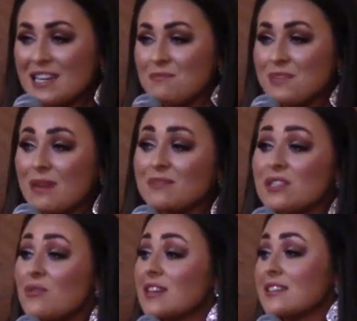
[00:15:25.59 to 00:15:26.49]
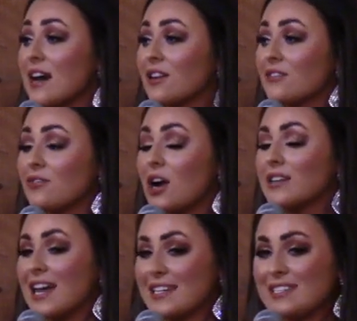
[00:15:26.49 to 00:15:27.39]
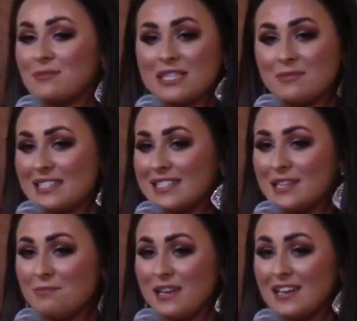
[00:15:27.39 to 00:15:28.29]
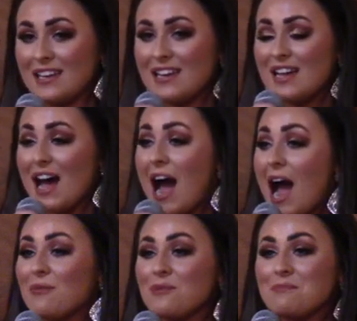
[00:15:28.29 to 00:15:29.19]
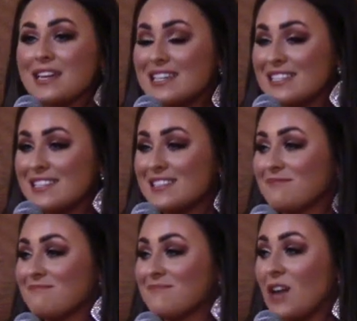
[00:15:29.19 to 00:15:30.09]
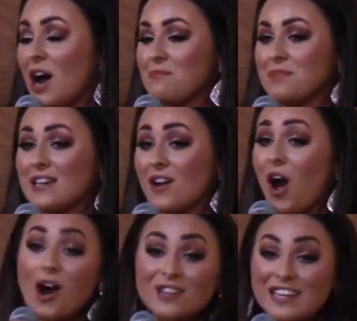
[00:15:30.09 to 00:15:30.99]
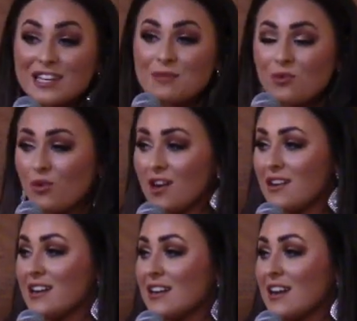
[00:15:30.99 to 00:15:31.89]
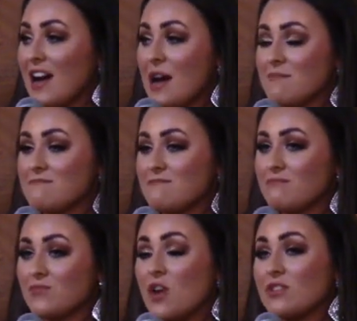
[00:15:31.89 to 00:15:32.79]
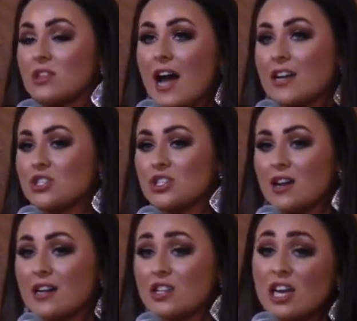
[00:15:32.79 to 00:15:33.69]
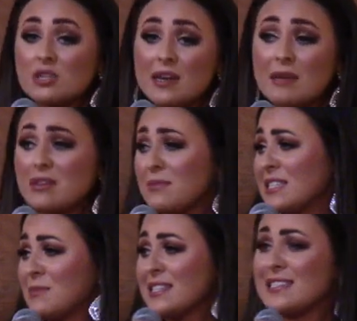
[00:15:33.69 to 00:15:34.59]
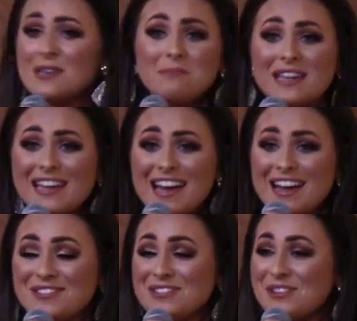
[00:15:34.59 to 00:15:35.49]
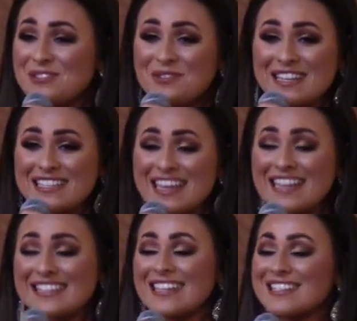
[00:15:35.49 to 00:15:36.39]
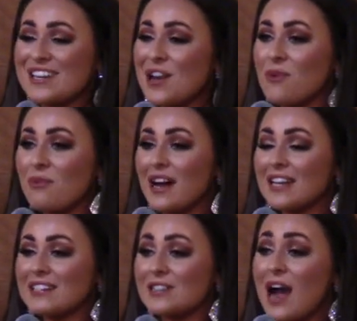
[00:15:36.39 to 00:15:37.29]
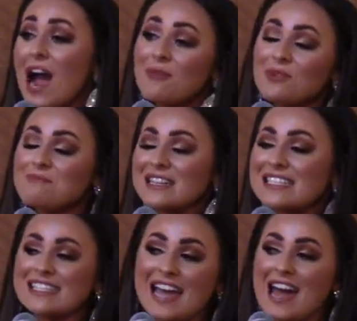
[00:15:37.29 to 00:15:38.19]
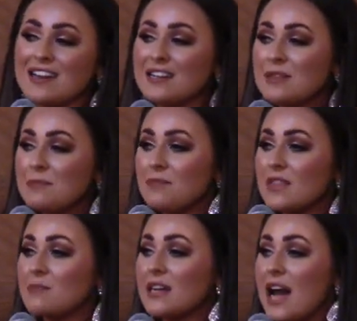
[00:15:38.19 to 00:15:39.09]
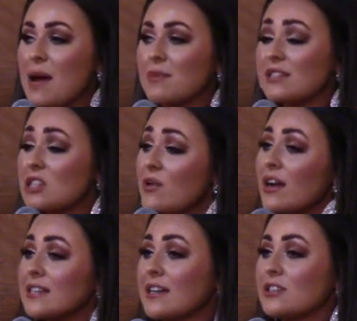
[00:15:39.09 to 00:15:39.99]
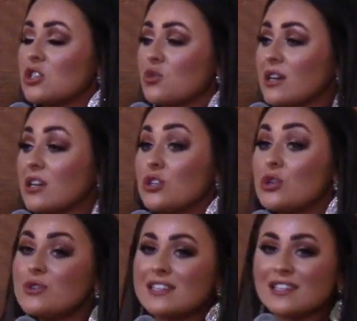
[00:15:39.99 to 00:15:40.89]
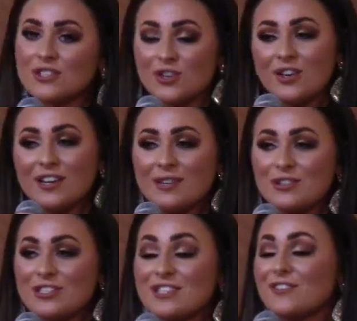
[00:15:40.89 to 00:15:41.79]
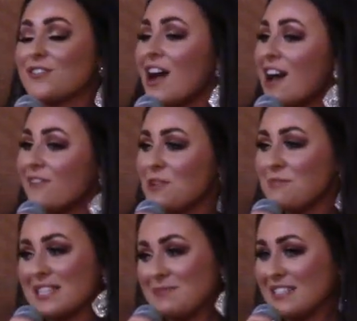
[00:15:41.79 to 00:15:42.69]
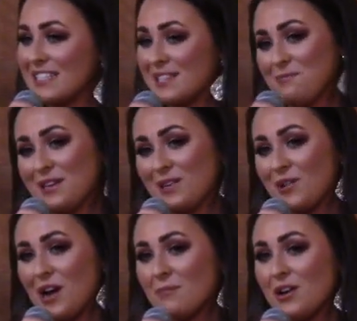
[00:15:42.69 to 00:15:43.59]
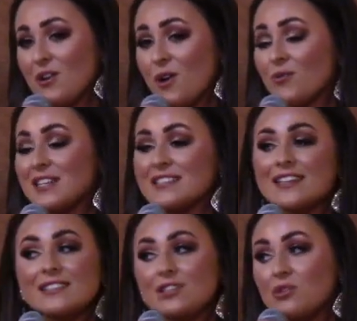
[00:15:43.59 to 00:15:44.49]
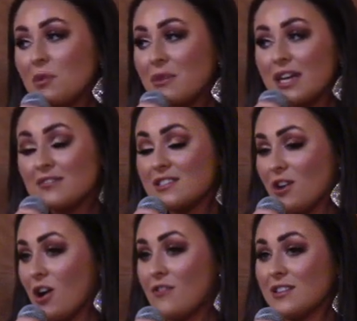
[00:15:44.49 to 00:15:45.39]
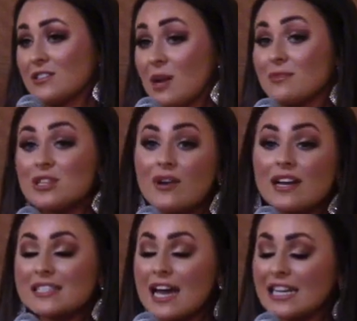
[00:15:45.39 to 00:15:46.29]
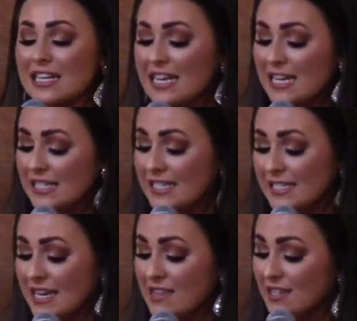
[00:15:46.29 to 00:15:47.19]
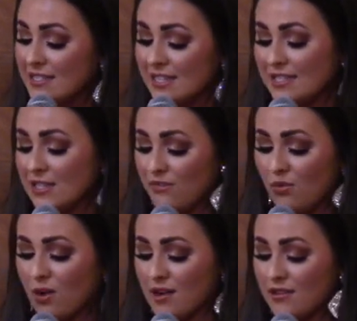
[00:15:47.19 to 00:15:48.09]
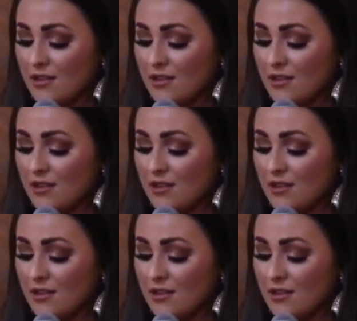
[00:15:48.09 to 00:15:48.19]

But I'm so excited for our next Miss Mississippi. I will miss not being Holly anymore. Over the last year, I changed my name to Miss Mississippi on June 26th at 10:01, and so I will miss that. But I'm so excited to join a new sisterhood, which is the Forever Miss Mississippi Club. Only 63 women have served, and so I'm so excited to see the 64th.